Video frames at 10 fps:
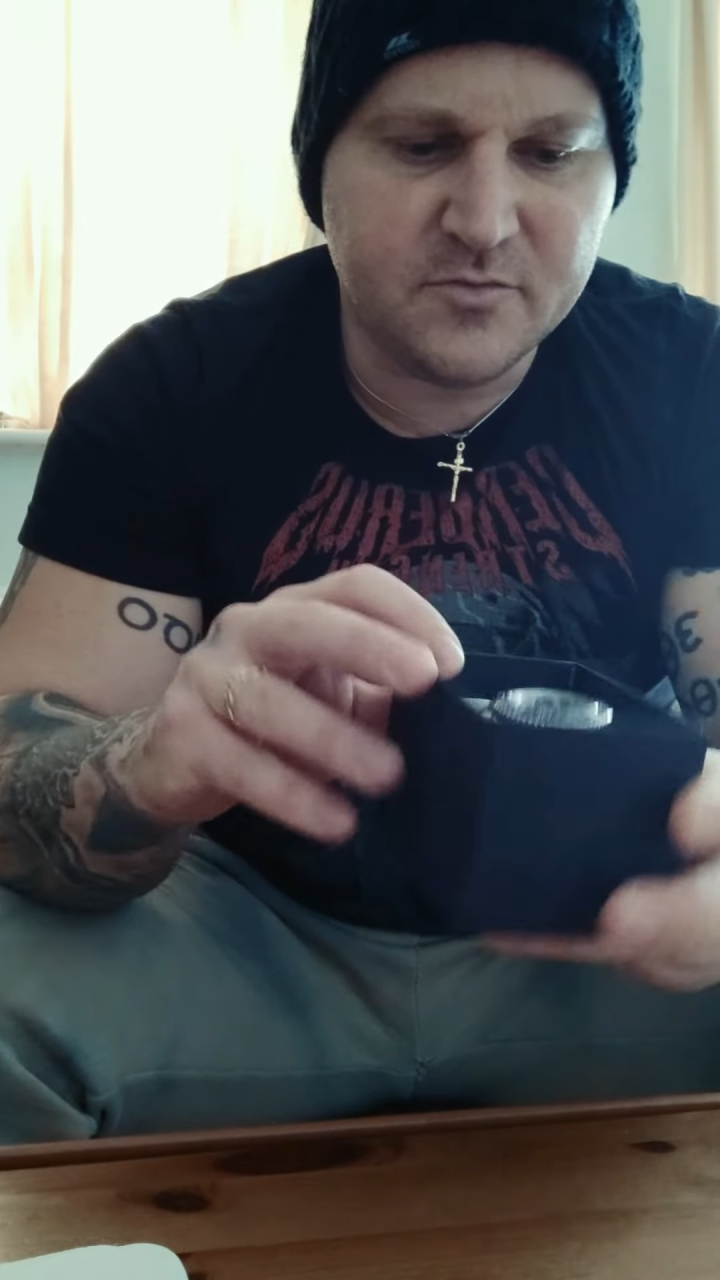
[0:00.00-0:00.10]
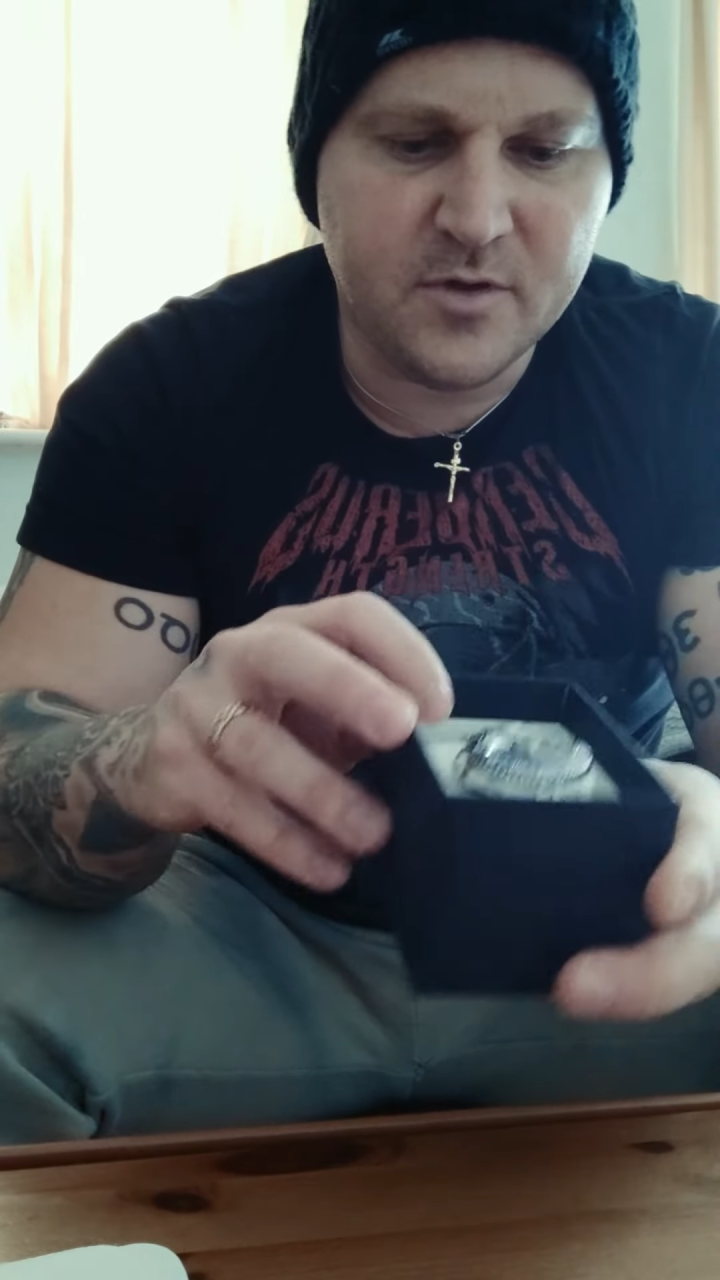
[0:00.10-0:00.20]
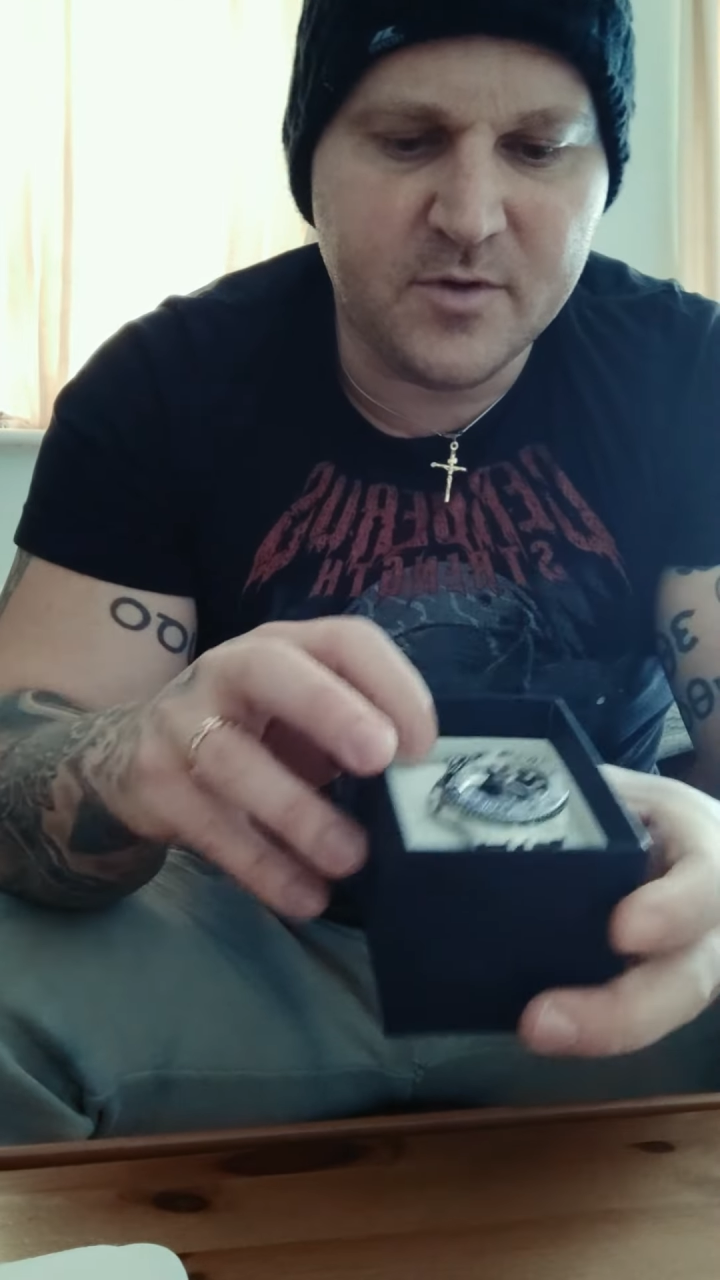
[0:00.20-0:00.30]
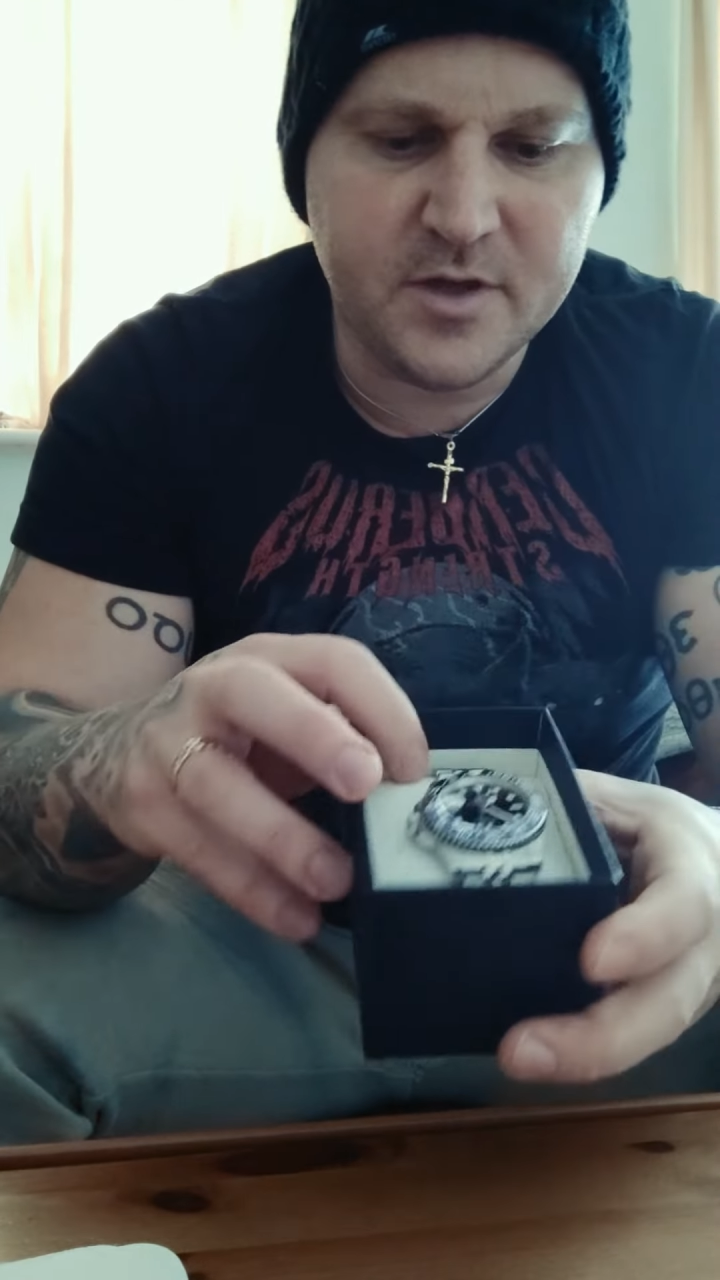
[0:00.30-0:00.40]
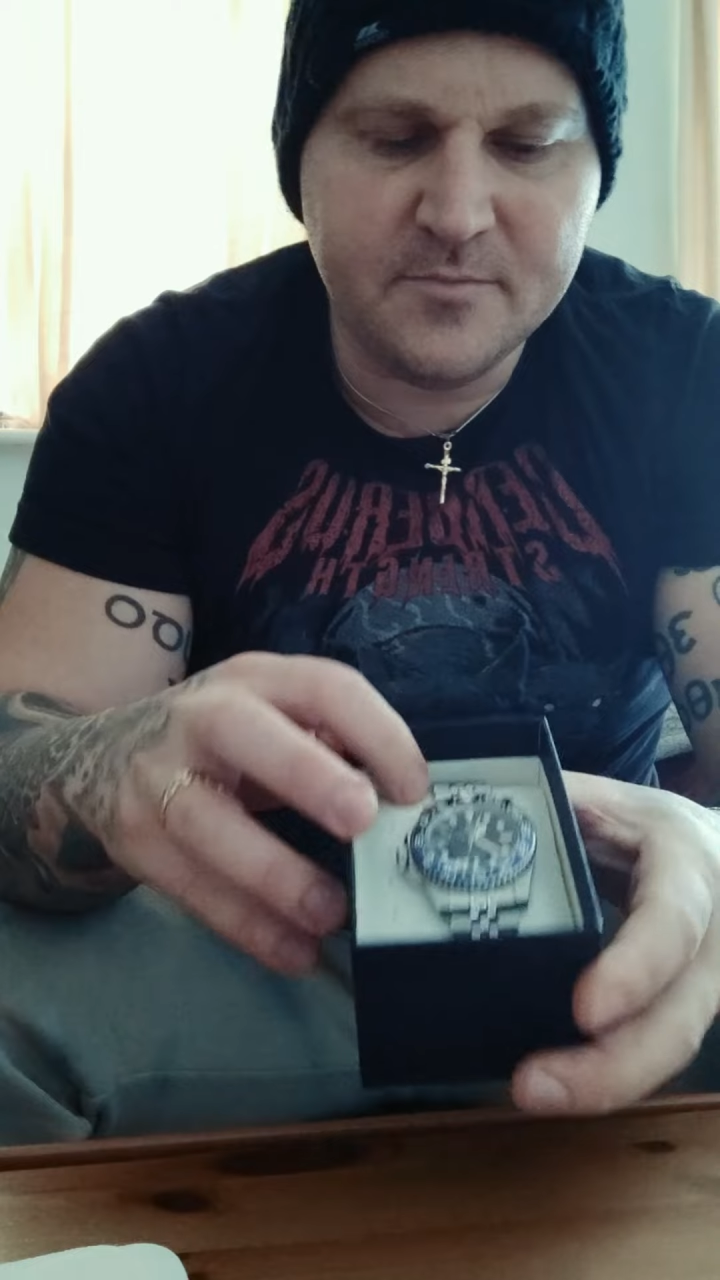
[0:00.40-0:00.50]
Is that
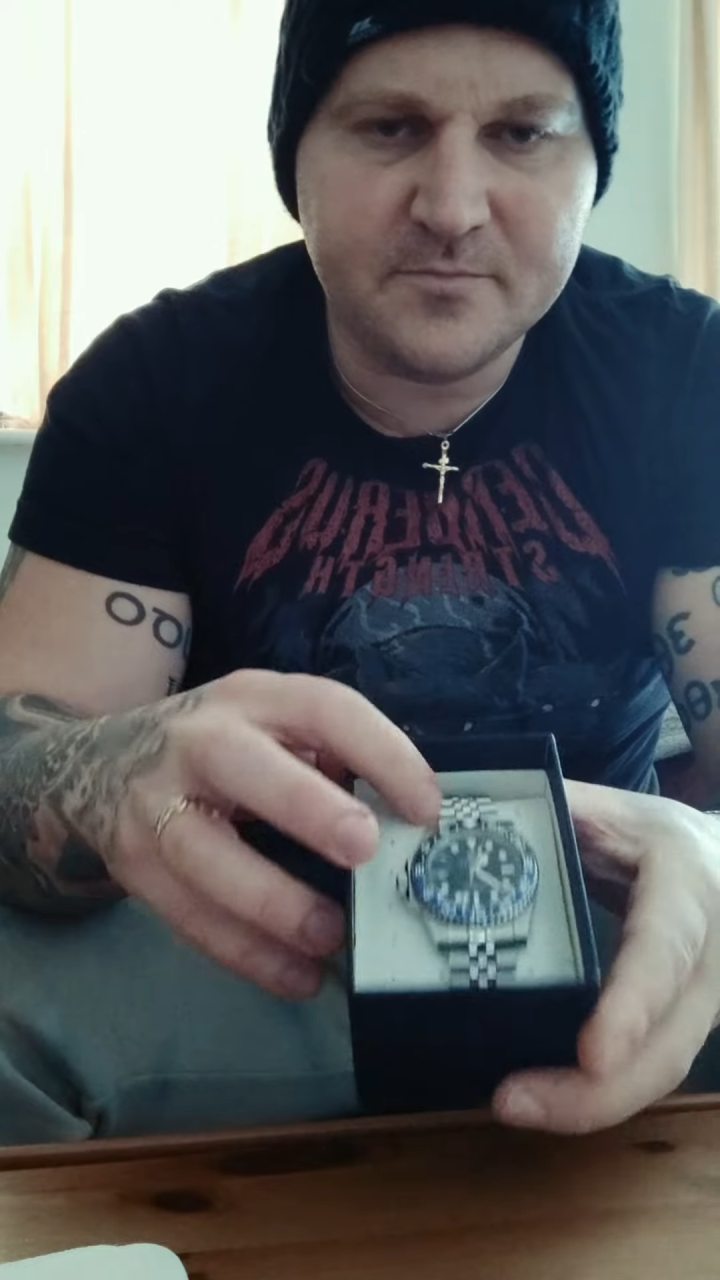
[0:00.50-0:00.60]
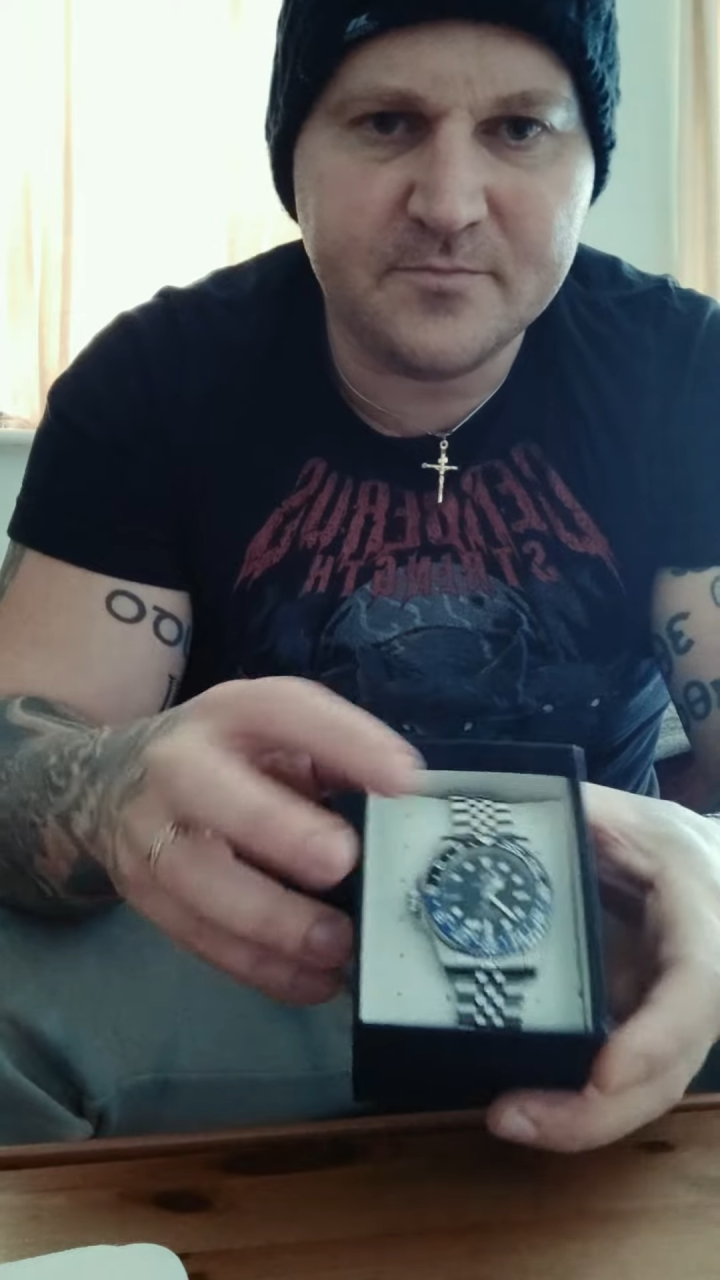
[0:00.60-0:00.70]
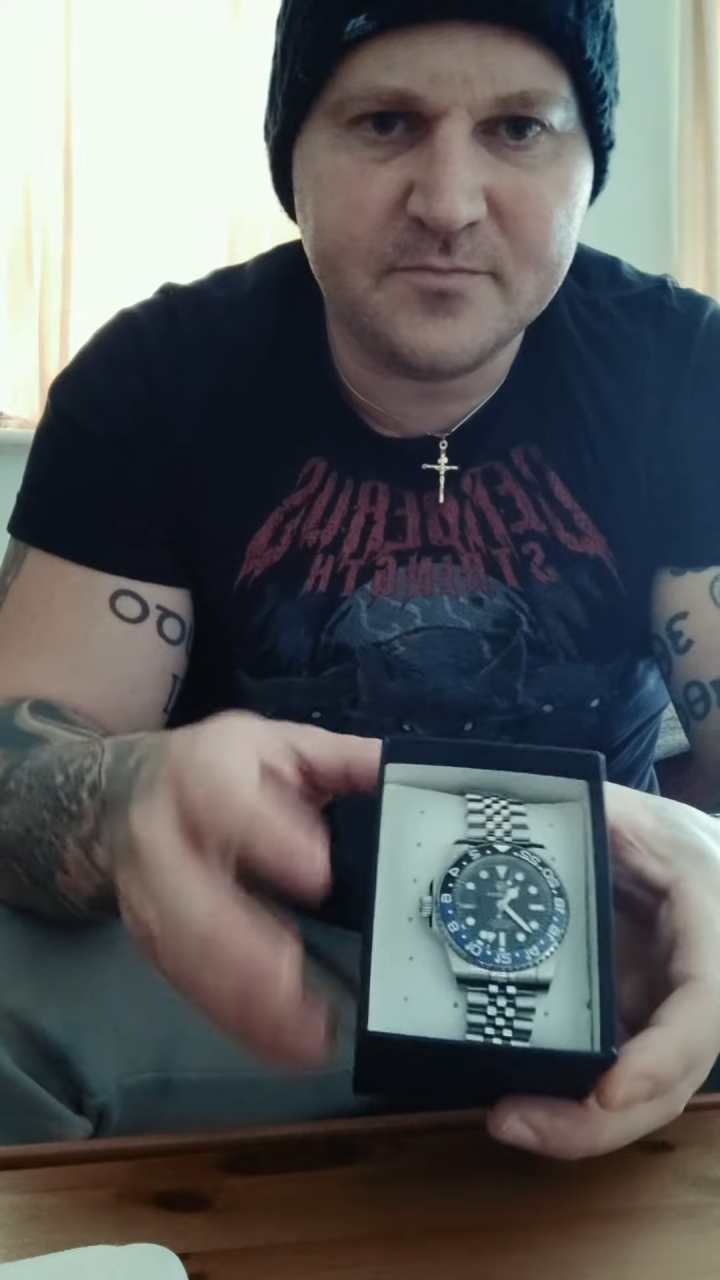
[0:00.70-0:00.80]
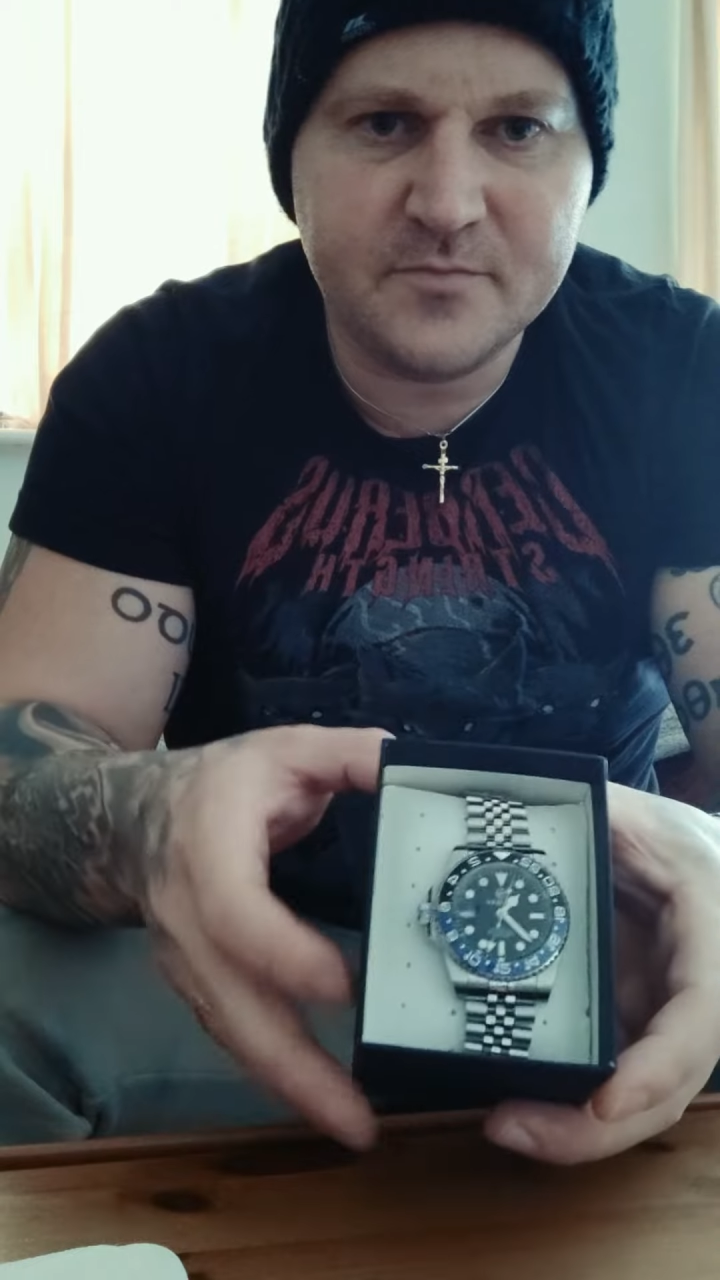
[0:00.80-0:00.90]
the right way up?